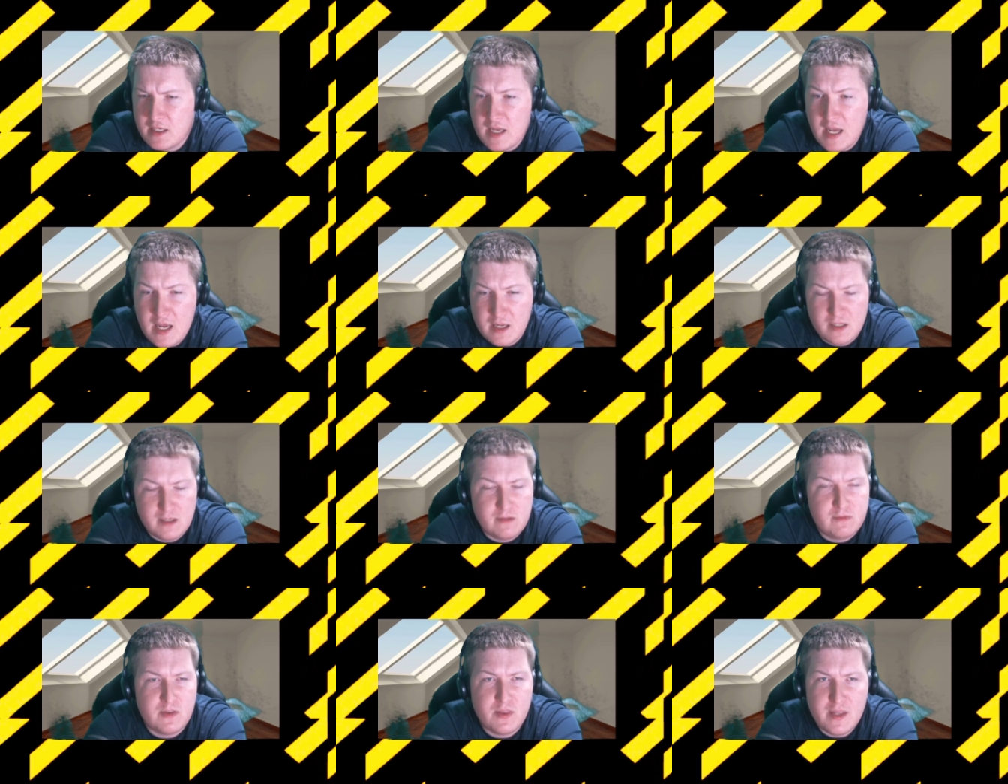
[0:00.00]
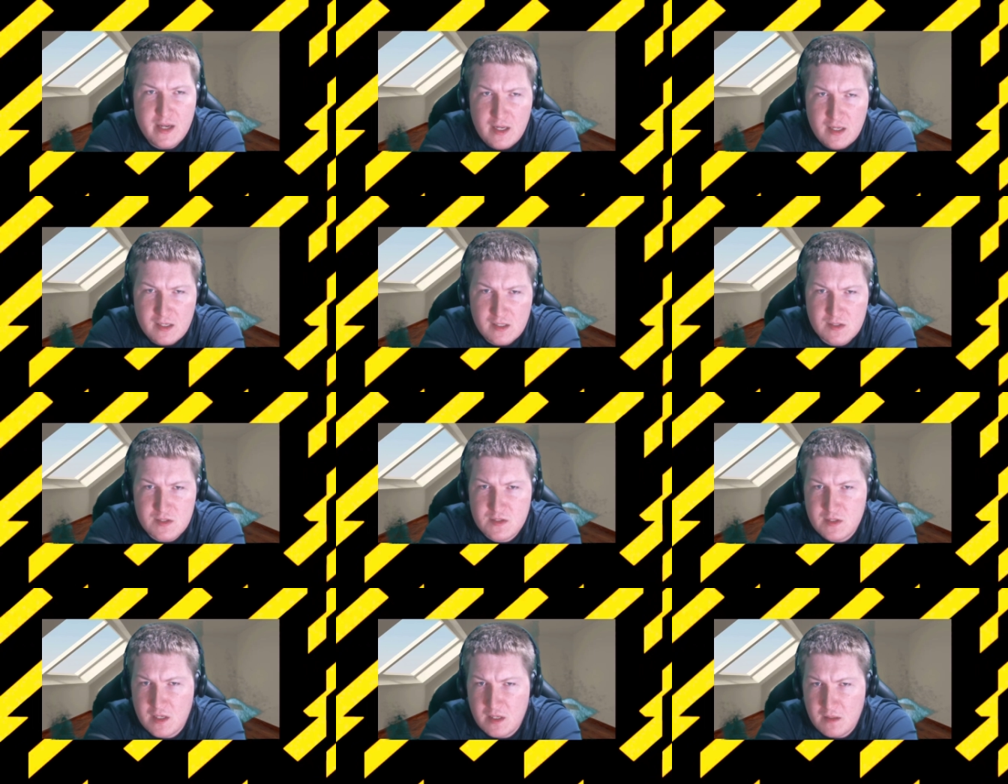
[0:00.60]
yeah, even that
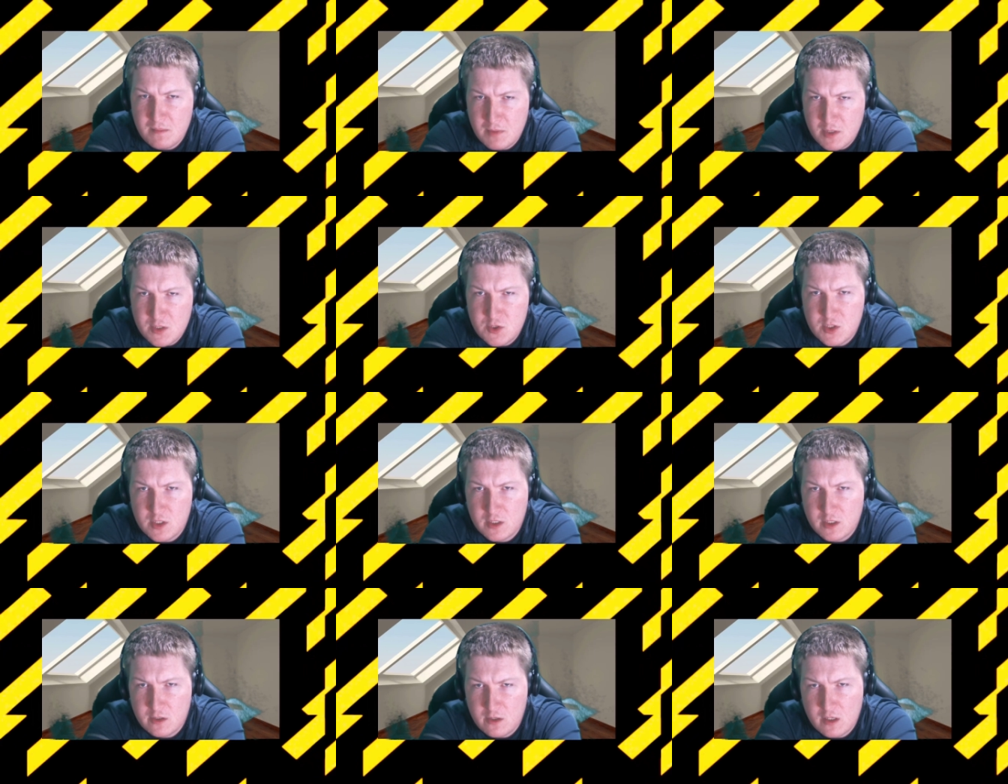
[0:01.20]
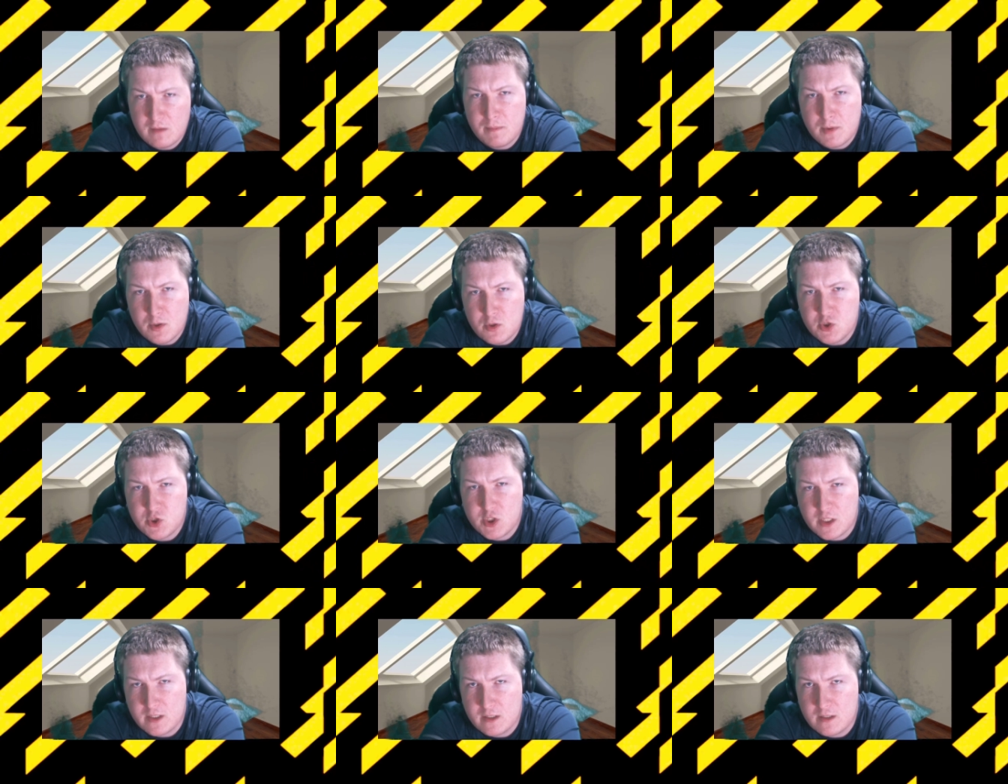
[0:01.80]
is a bunch of crud
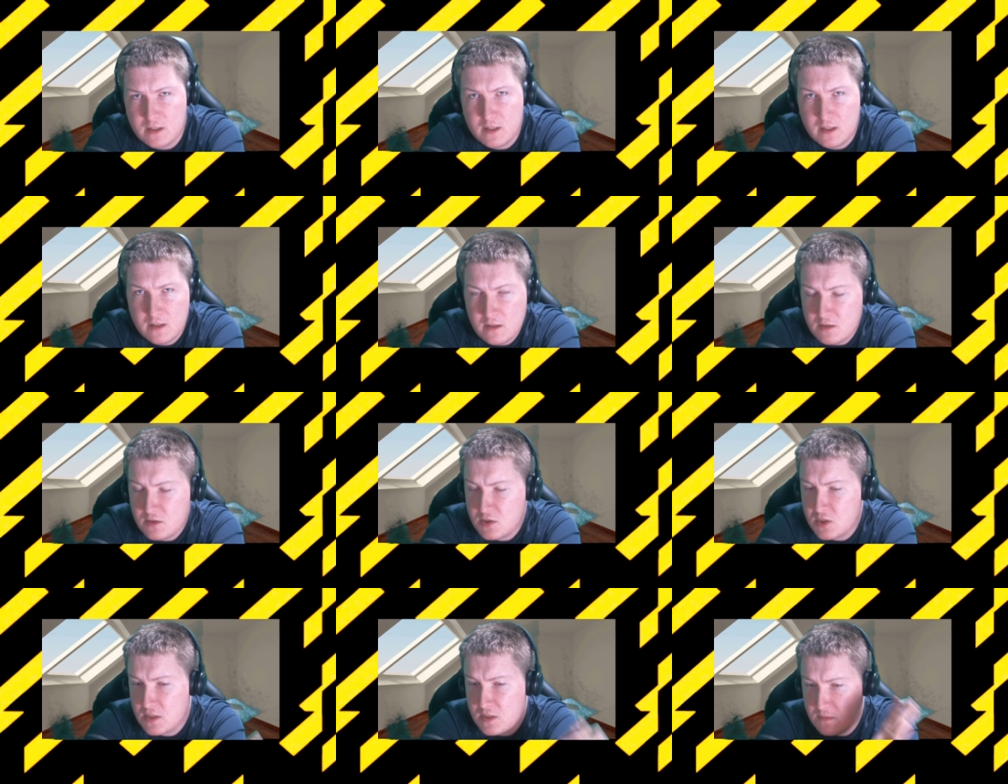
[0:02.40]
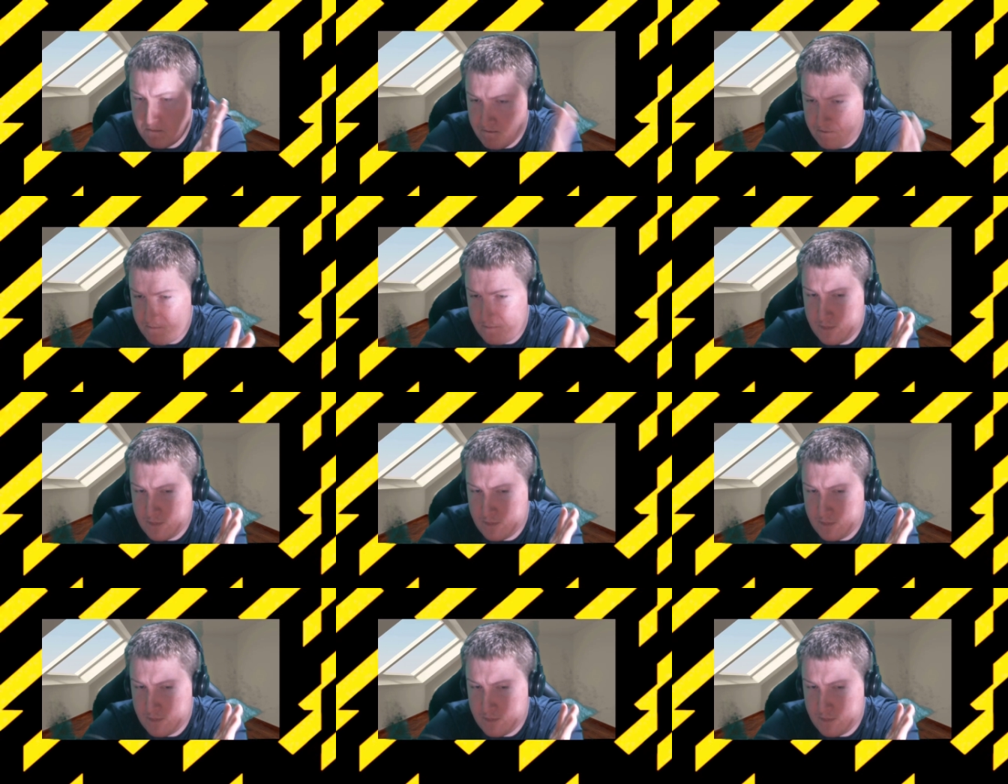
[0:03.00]
bullshit, you know, just